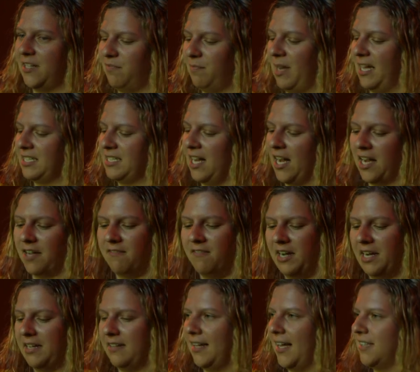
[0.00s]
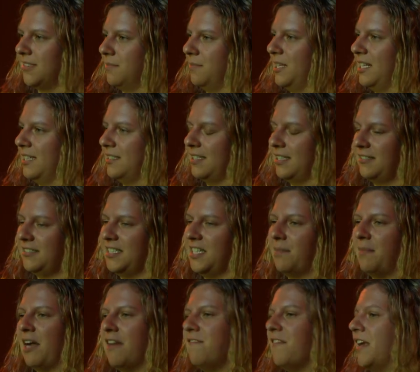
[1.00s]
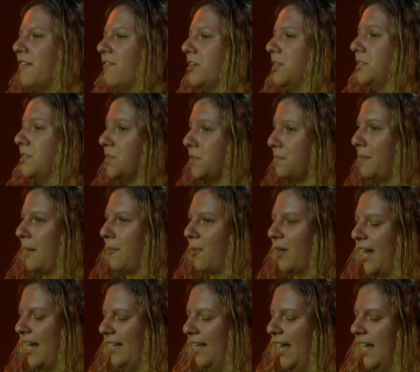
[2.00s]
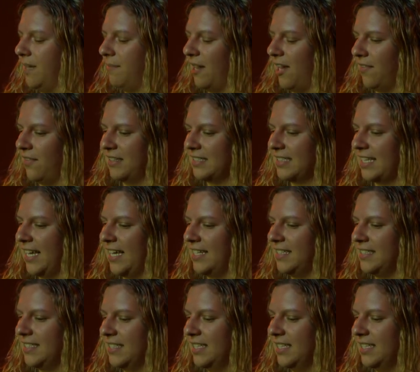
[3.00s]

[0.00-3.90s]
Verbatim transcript: of my talk very last minute to steal my favorite newspaper headline about this case,